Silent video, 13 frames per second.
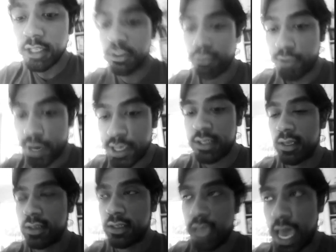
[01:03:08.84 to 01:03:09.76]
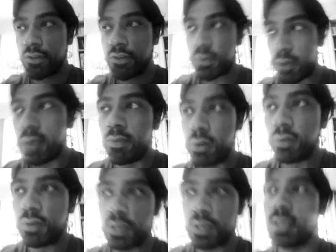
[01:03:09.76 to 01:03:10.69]
to register to have a spray
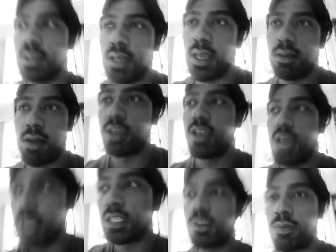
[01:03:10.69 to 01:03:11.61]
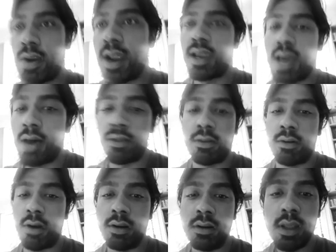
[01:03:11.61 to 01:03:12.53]
booth in Sydney. Like you can't spray a car on the
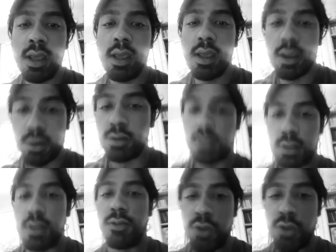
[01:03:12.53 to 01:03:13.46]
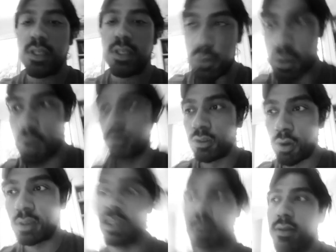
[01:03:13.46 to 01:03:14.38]
road because the fumes are so
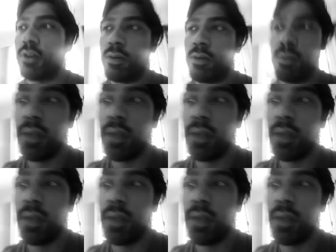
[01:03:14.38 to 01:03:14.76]
toxic from.